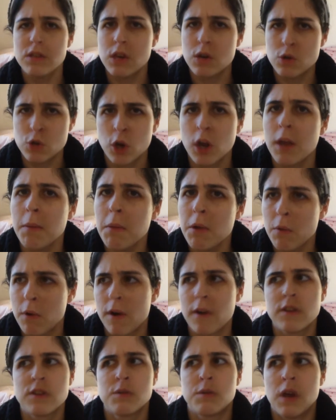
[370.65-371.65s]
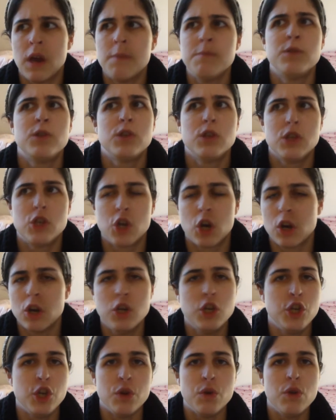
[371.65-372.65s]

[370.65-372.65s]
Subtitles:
You know, don't get me wrong, sometimes turn 2